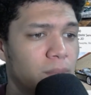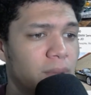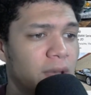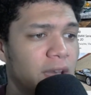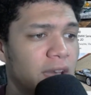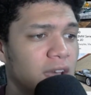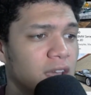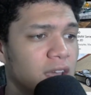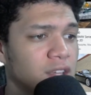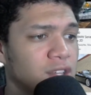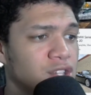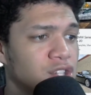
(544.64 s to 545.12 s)

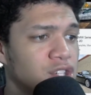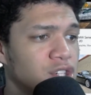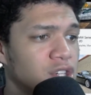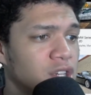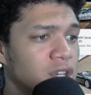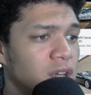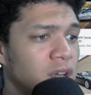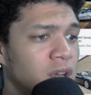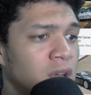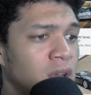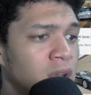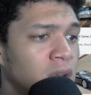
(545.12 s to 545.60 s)
package.
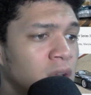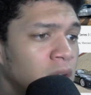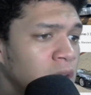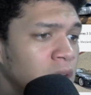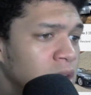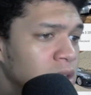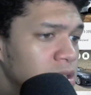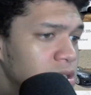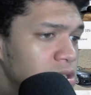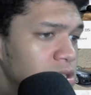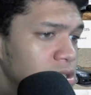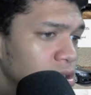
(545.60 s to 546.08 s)

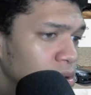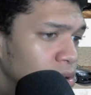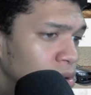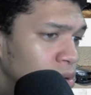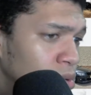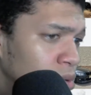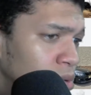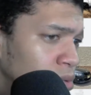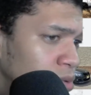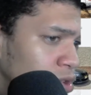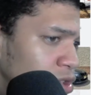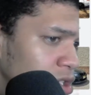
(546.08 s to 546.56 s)

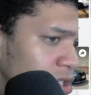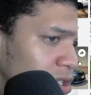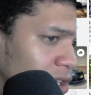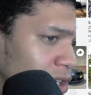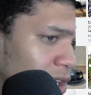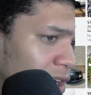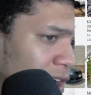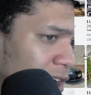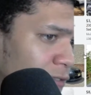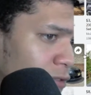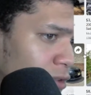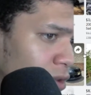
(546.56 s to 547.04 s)
So just
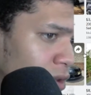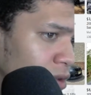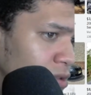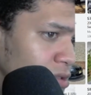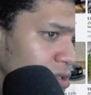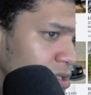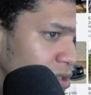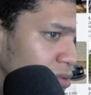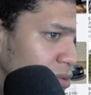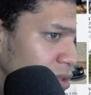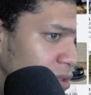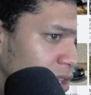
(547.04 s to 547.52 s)
look out for those
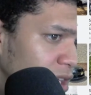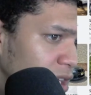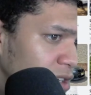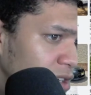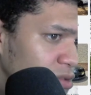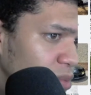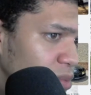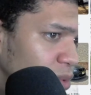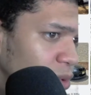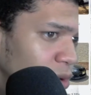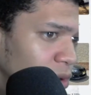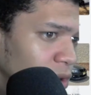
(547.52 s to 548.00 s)
two
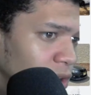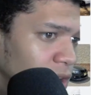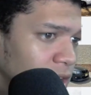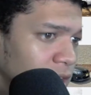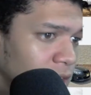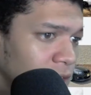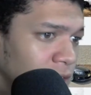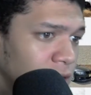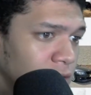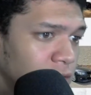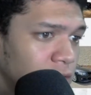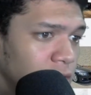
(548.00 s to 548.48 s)
things when you're looking
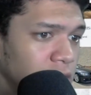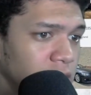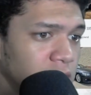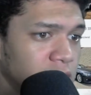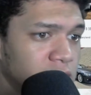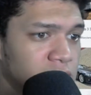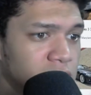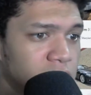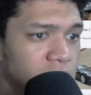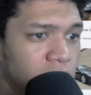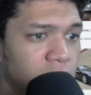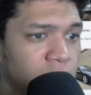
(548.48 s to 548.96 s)
out for
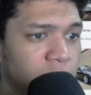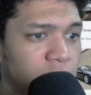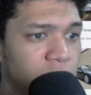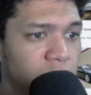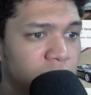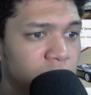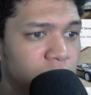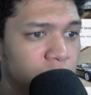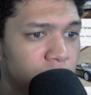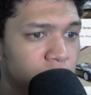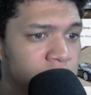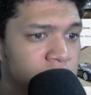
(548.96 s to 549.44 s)
these
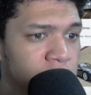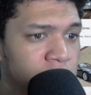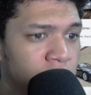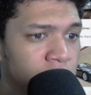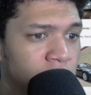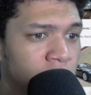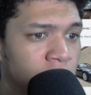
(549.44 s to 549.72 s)
N54s.